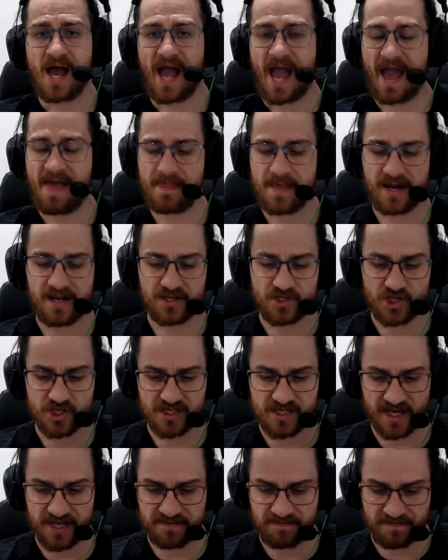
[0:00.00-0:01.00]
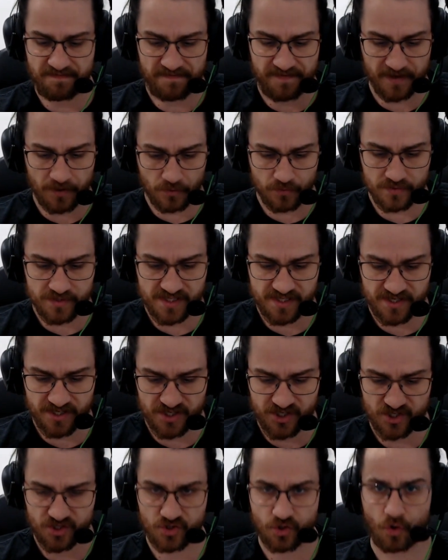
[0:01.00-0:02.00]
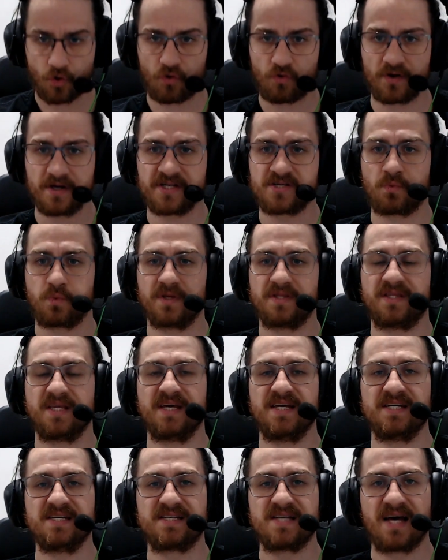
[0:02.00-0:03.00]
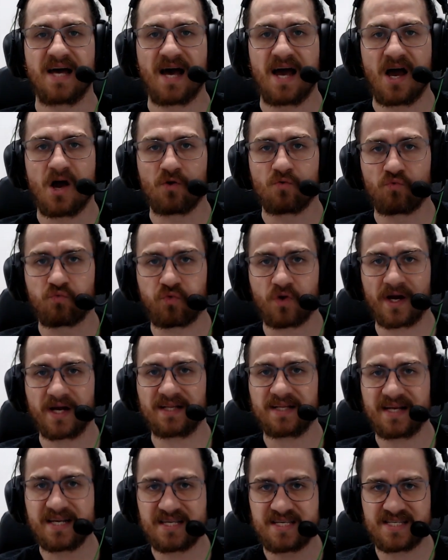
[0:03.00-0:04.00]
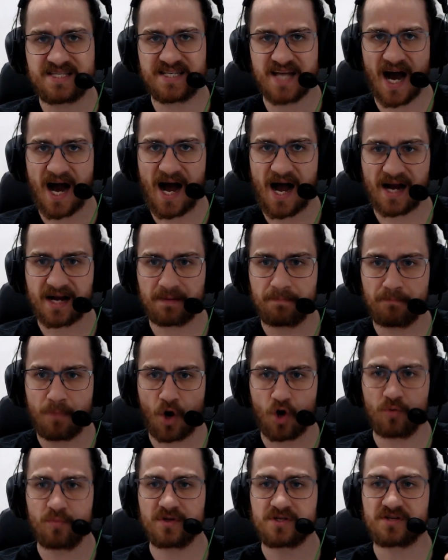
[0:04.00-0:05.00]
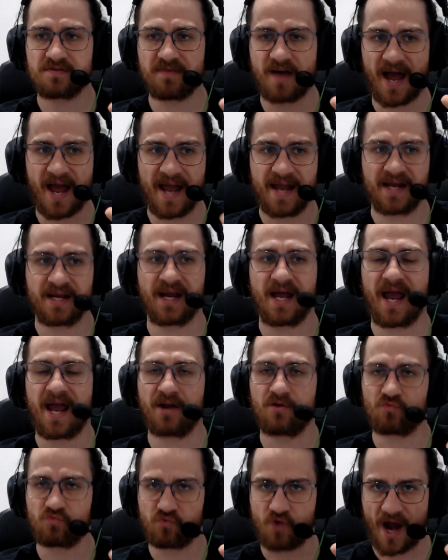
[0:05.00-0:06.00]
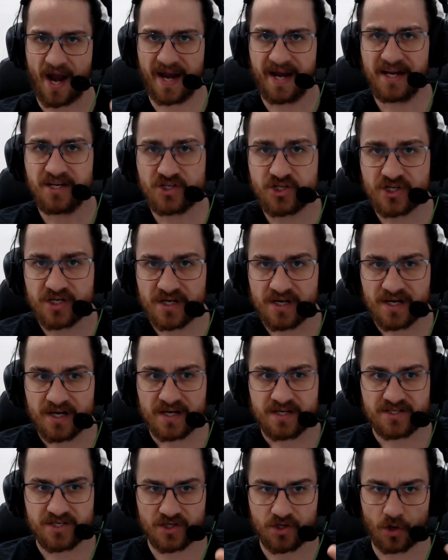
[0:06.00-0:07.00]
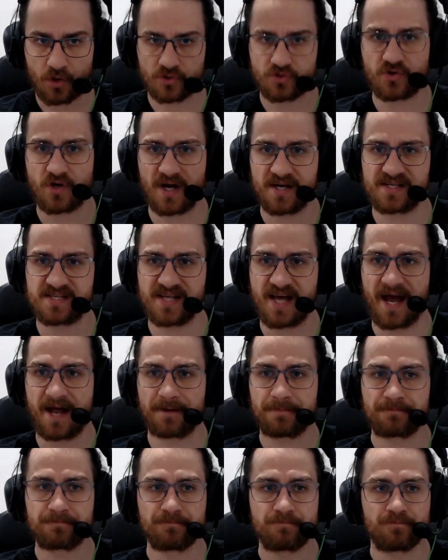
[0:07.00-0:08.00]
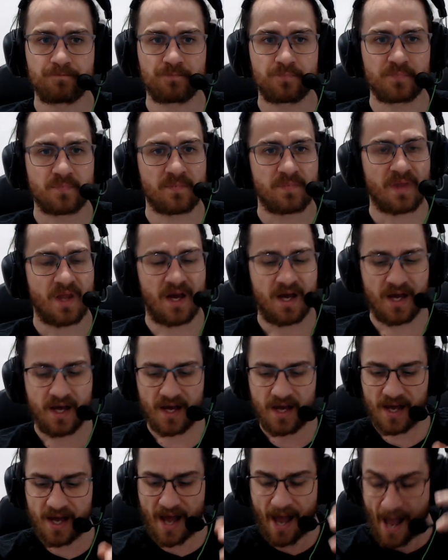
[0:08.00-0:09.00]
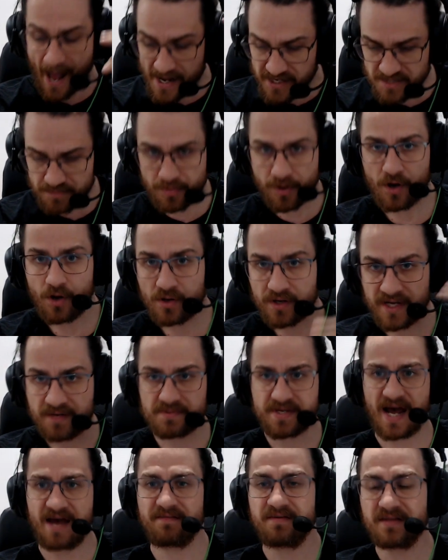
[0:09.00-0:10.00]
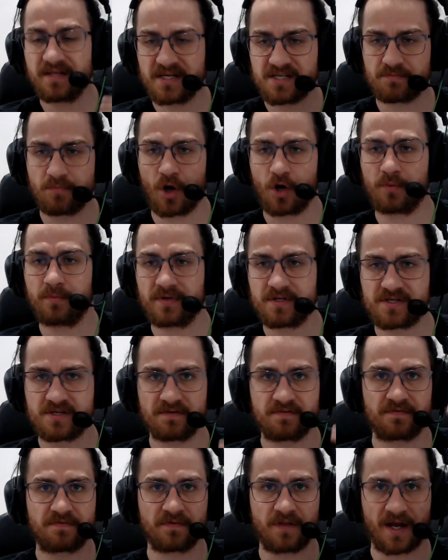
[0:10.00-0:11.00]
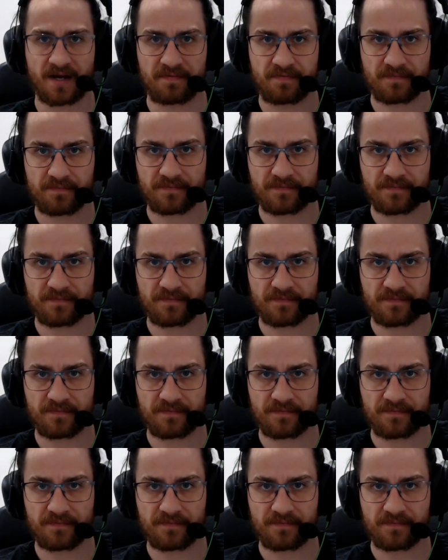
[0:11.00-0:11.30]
And then it fills the stories with these really dark moments of anger and rage to contrast that. As Pearl keeps having these moments of like